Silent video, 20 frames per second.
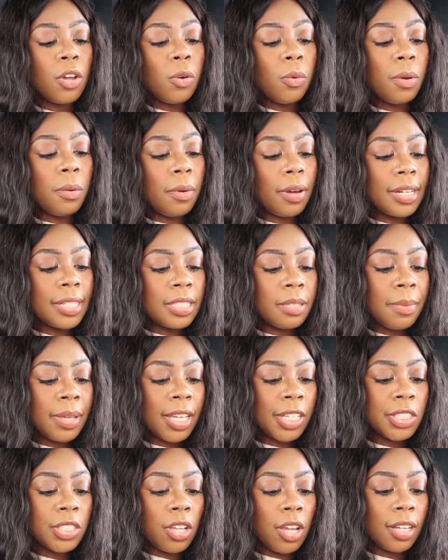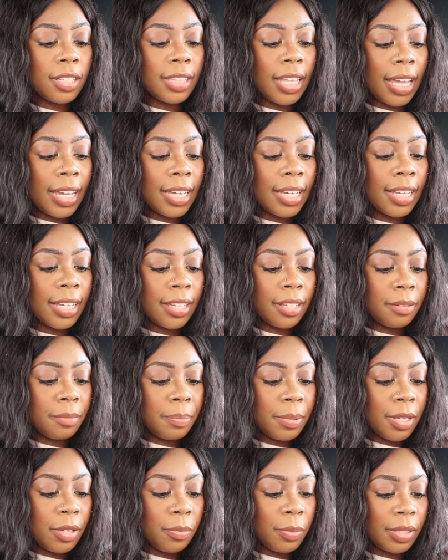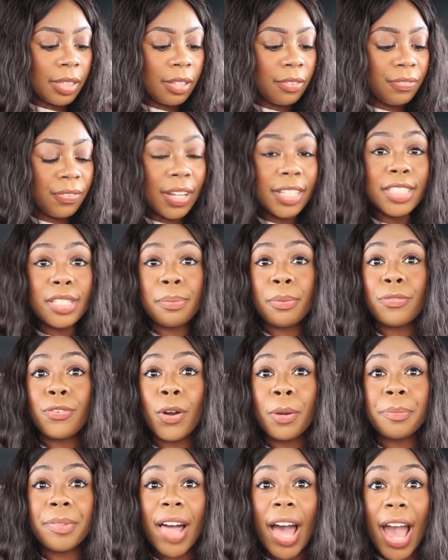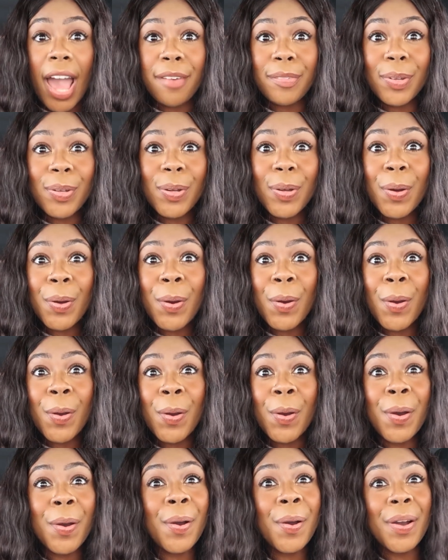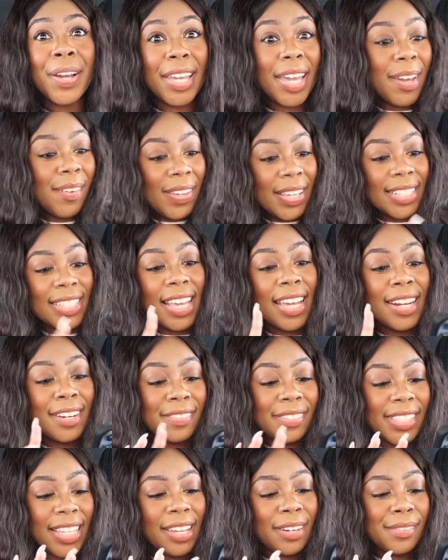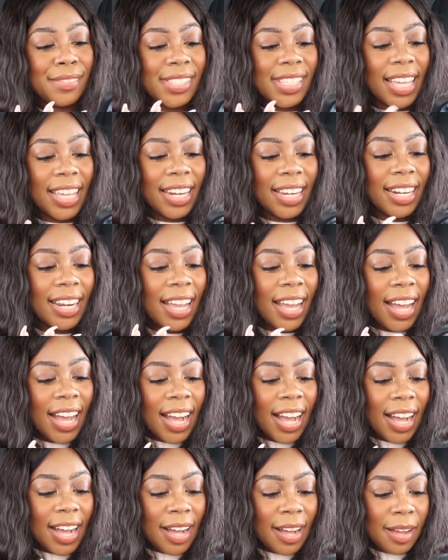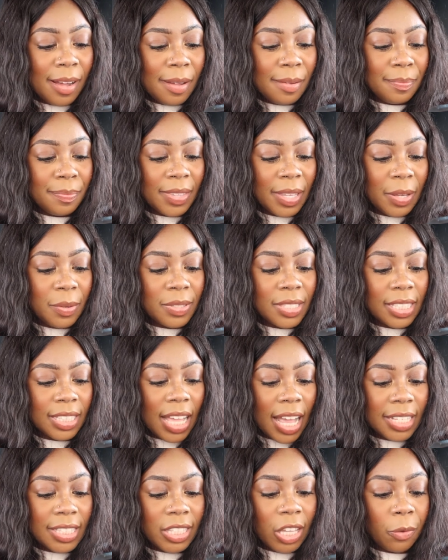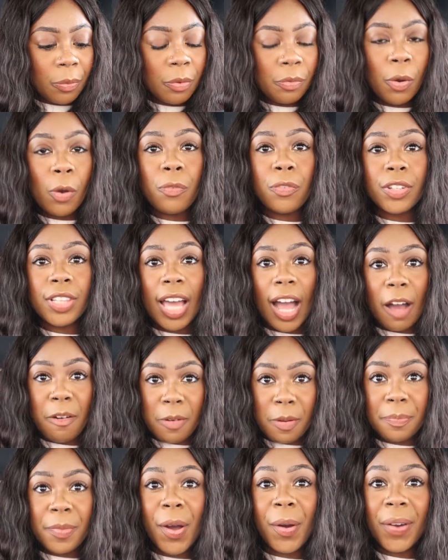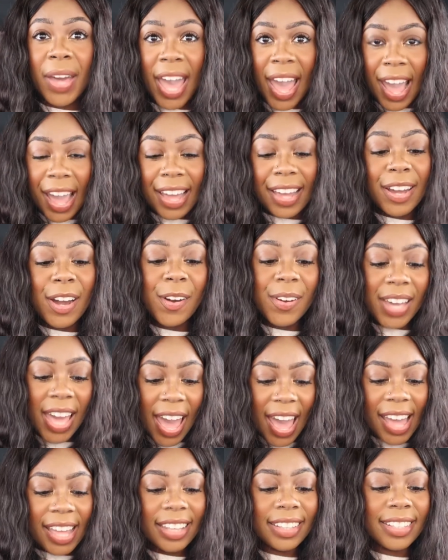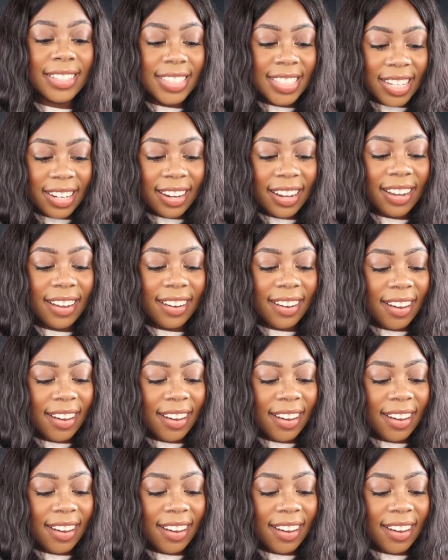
we wanted to make a song that could be really fun to perform live. Ooh, okay, I'm excited, I'm excited, I'm excited. Um, it was the last song we wrote for the album. Okay, okay, let's hear it.